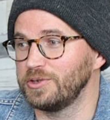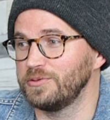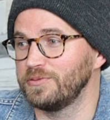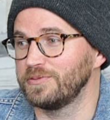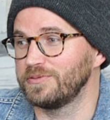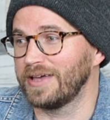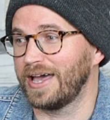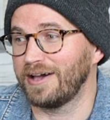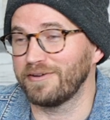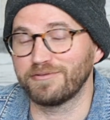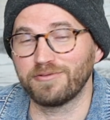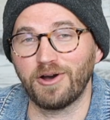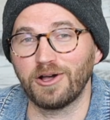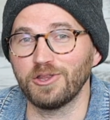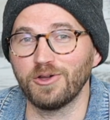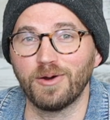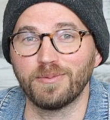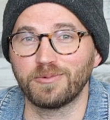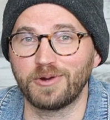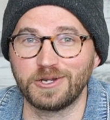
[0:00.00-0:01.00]
you have
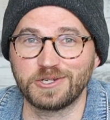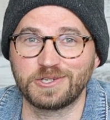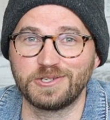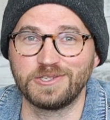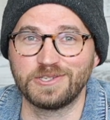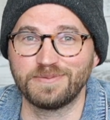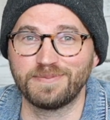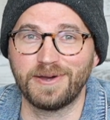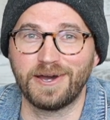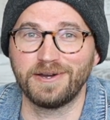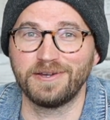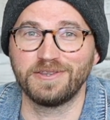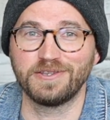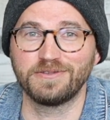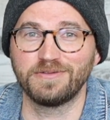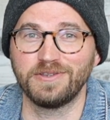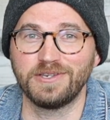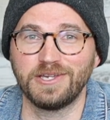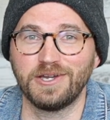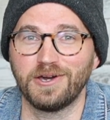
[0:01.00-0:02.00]
follow-up questions about in this
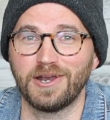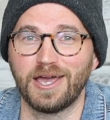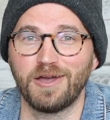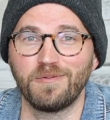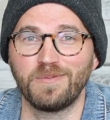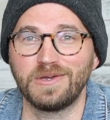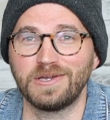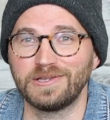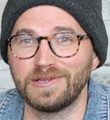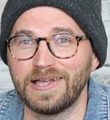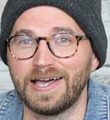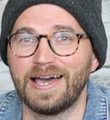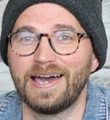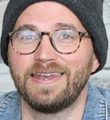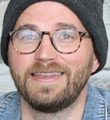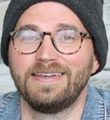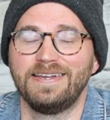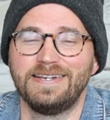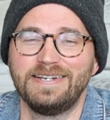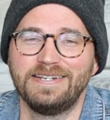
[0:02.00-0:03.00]
video, and I'd be
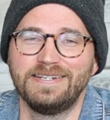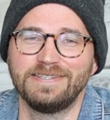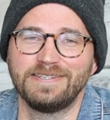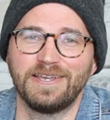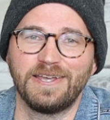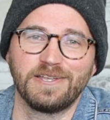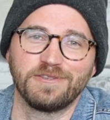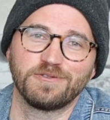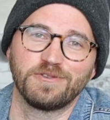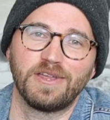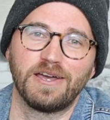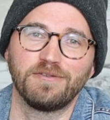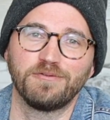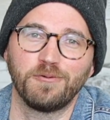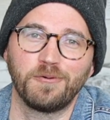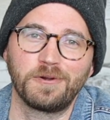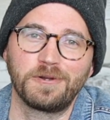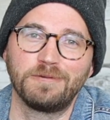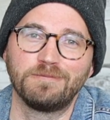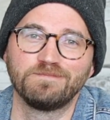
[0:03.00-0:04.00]
glad to answer that
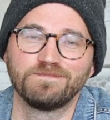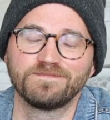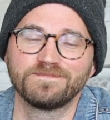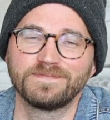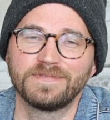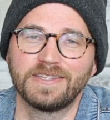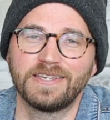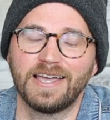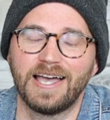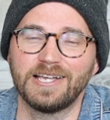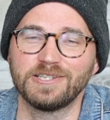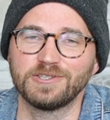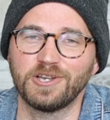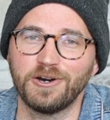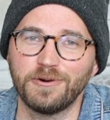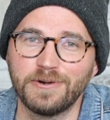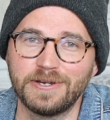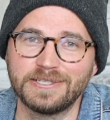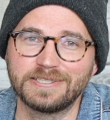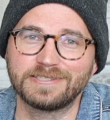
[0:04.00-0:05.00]
for you. As
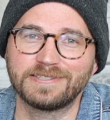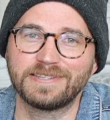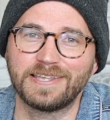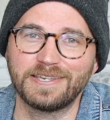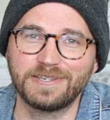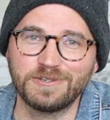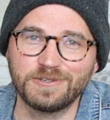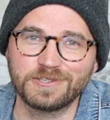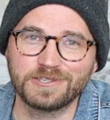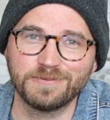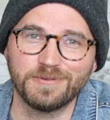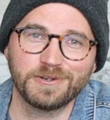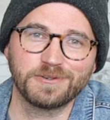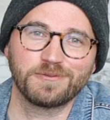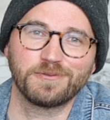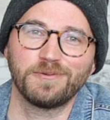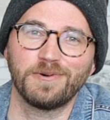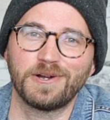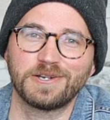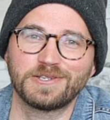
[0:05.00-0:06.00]
always, thank you so much
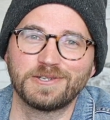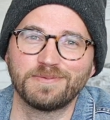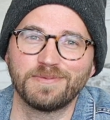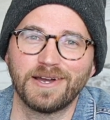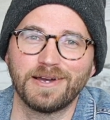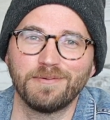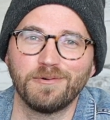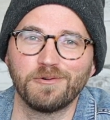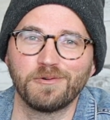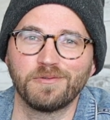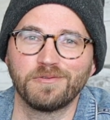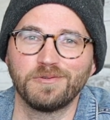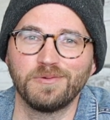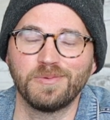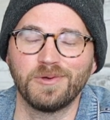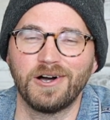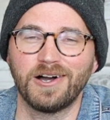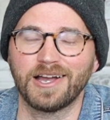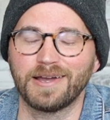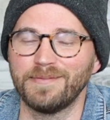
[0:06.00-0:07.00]
for watching Bible Review
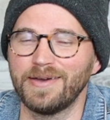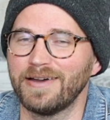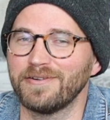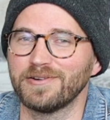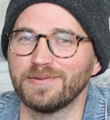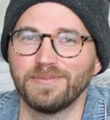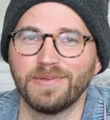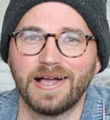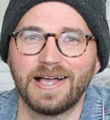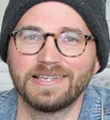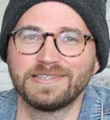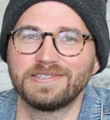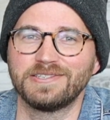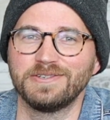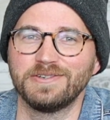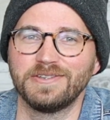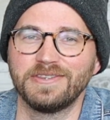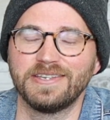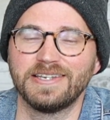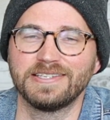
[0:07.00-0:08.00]
Blog. I'm having a blast
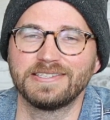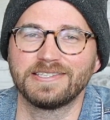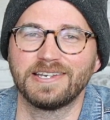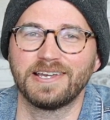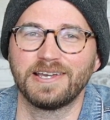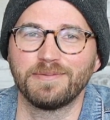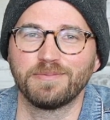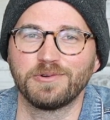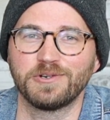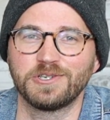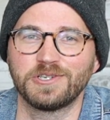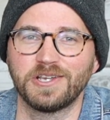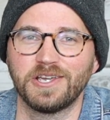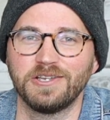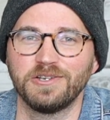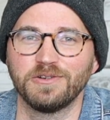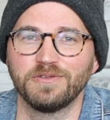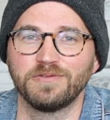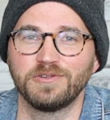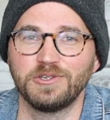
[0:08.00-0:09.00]
doing this, and I
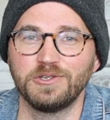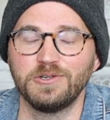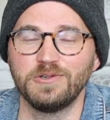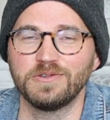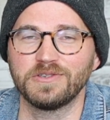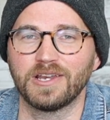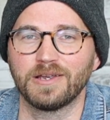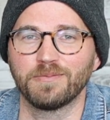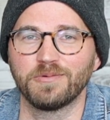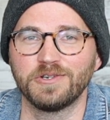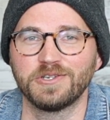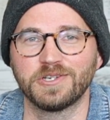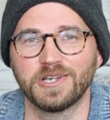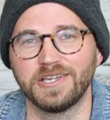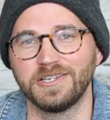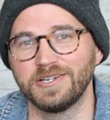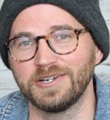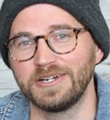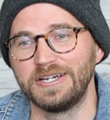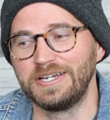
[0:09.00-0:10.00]
appreciate your views, and I
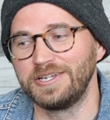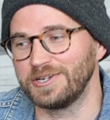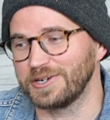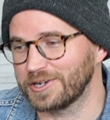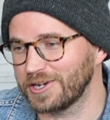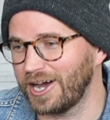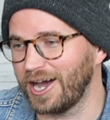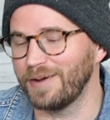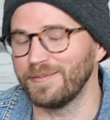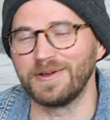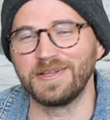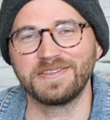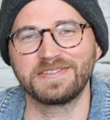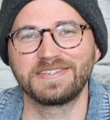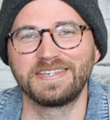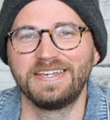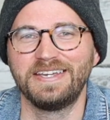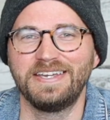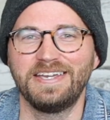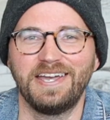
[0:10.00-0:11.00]
appreciate your, your
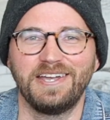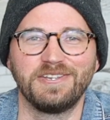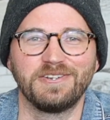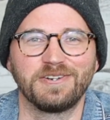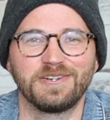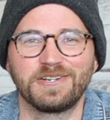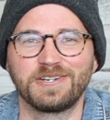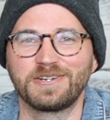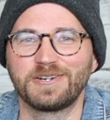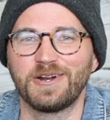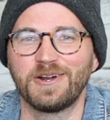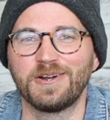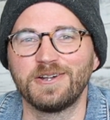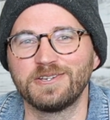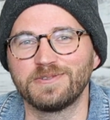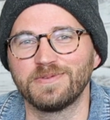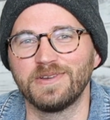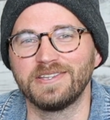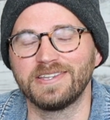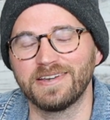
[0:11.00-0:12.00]
comments and your
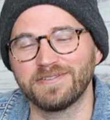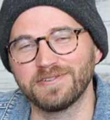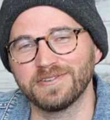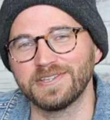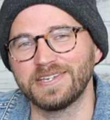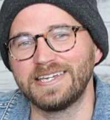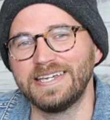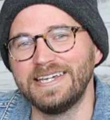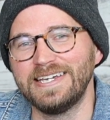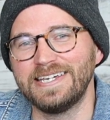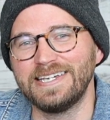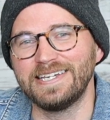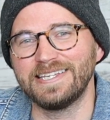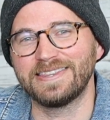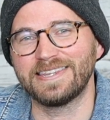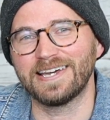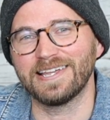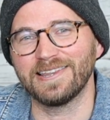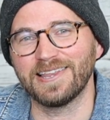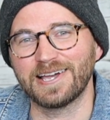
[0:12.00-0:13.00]
encouragement. Definitely
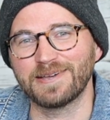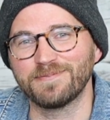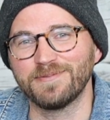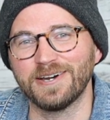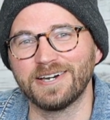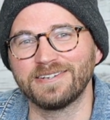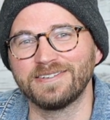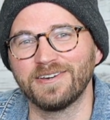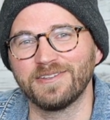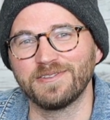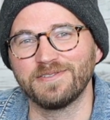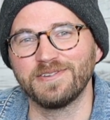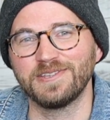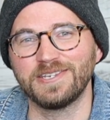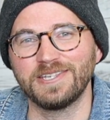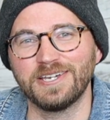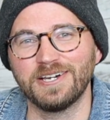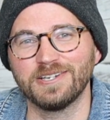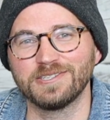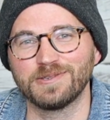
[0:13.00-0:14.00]
hit that like button on the
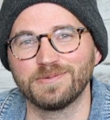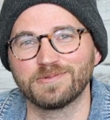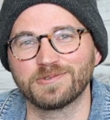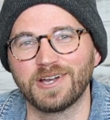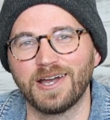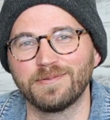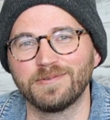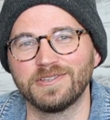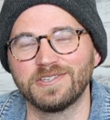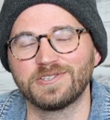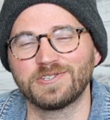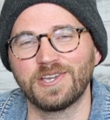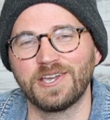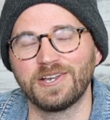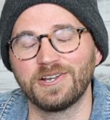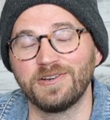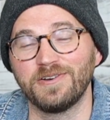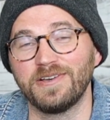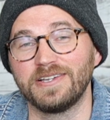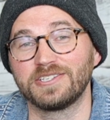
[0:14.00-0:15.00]
video, subscribe to the
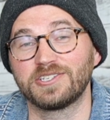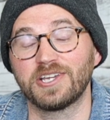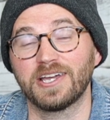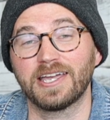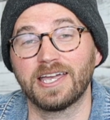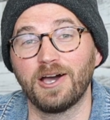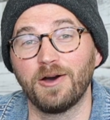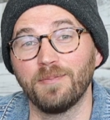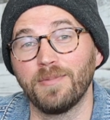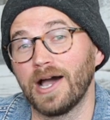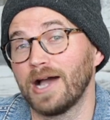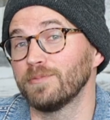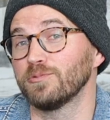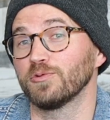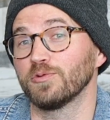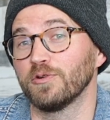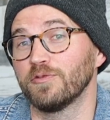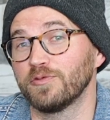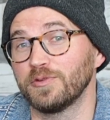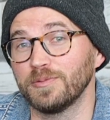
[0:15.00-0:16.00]
channel, and check out Bible
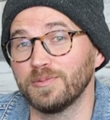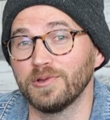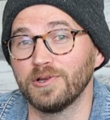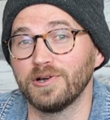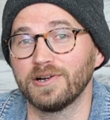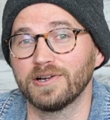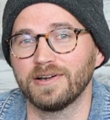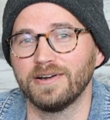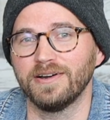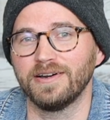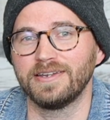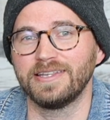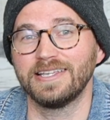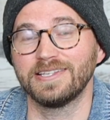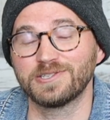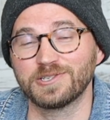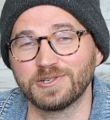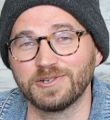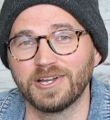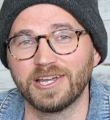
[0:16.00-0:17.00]
Review Blog on
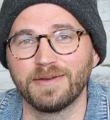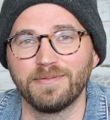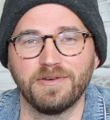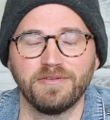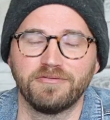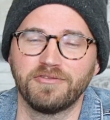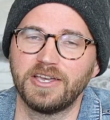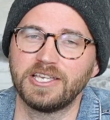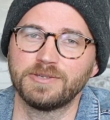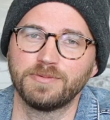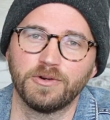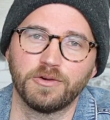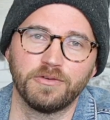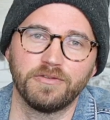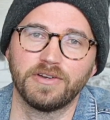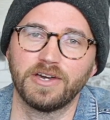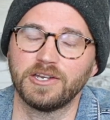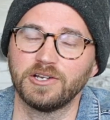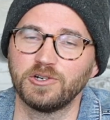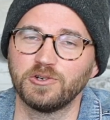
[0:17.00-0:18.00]
Instagram and Facebook.
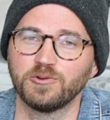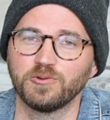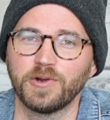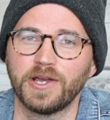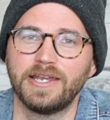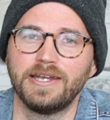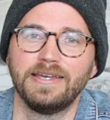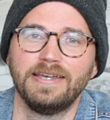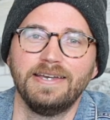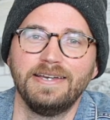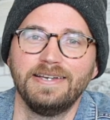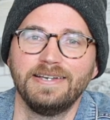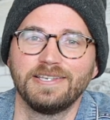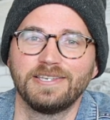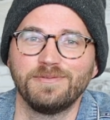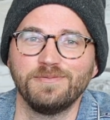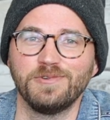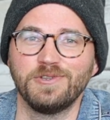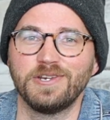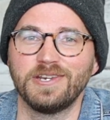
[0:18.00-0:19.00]
We've got a great
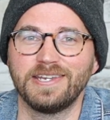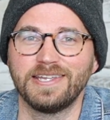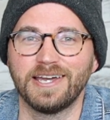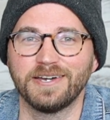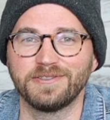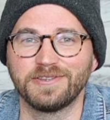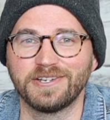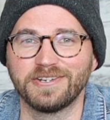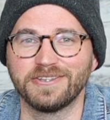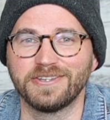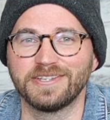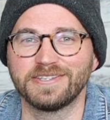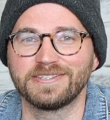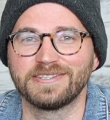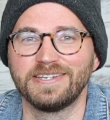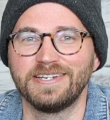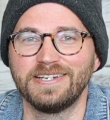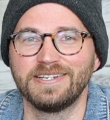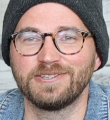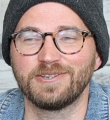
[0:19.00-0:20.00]
community out there that's
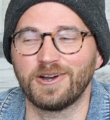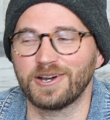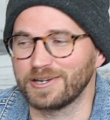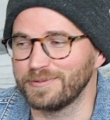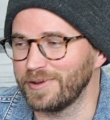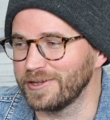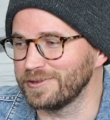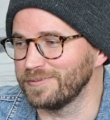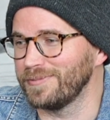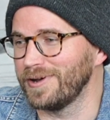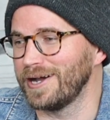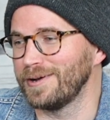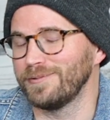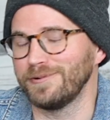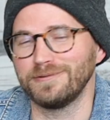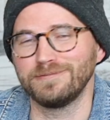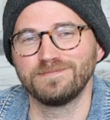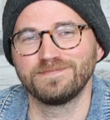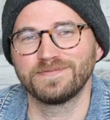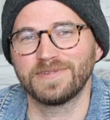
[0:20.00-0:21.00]
talking about the
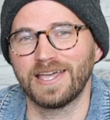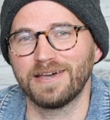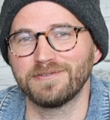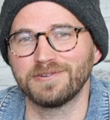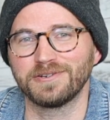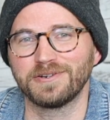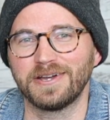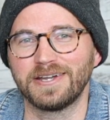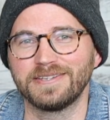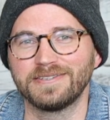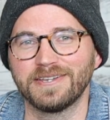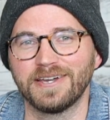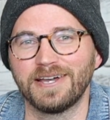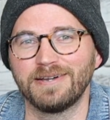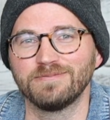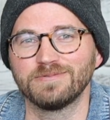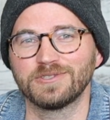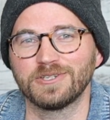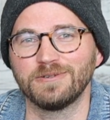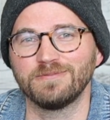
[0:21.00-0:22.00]
Bible, having a great time.
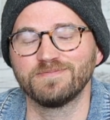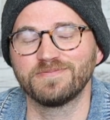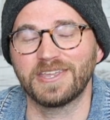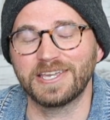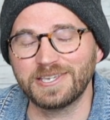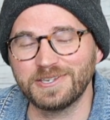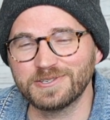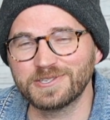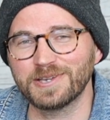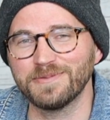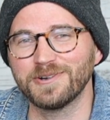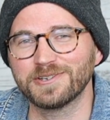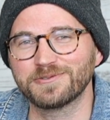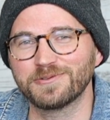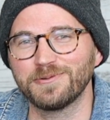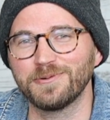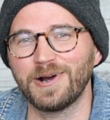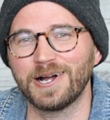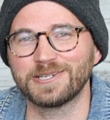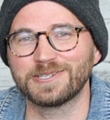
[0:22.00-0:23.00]
So thank you so much
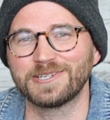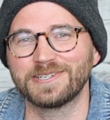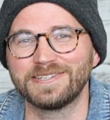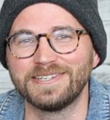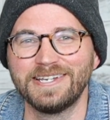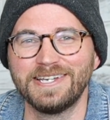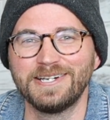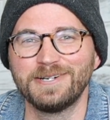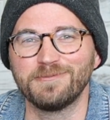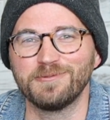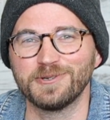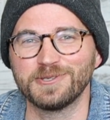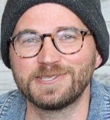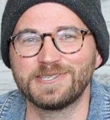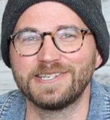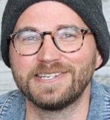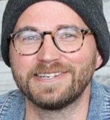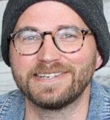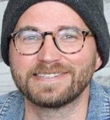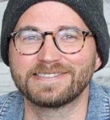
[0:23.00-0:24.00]
for watching. We'll
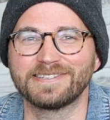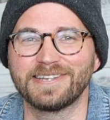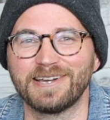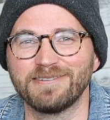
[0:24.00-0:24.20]
see you next